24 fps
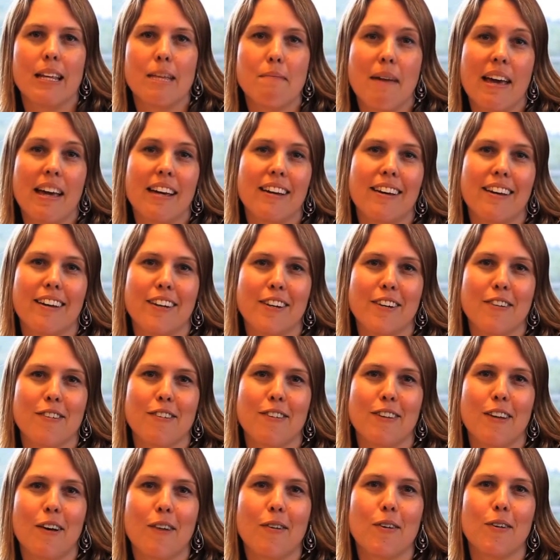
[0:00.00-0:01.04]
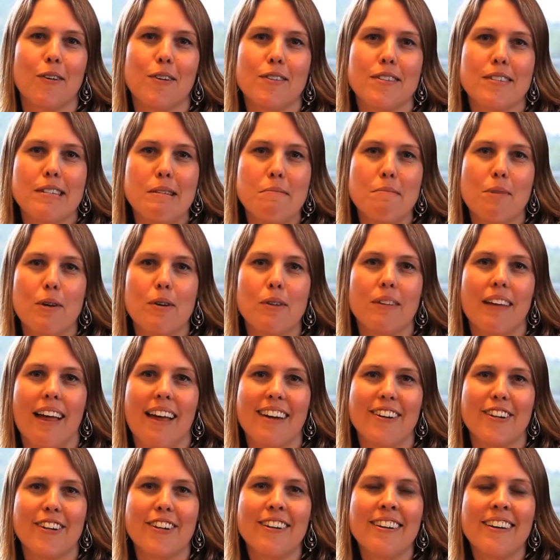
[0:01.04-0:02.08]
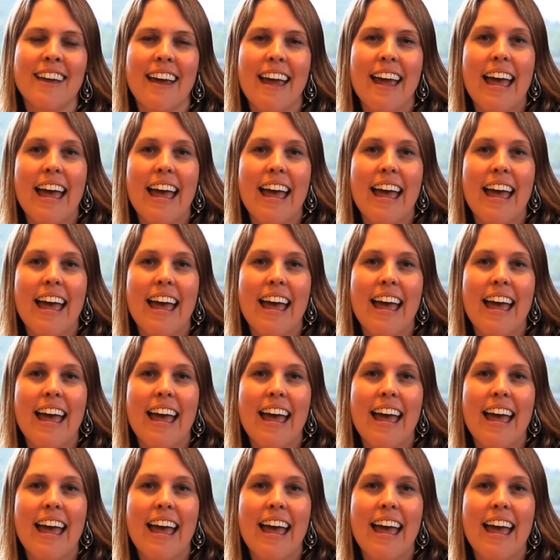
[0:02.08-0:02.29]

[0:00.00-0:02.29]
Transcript: Bank, your local steamboat lender,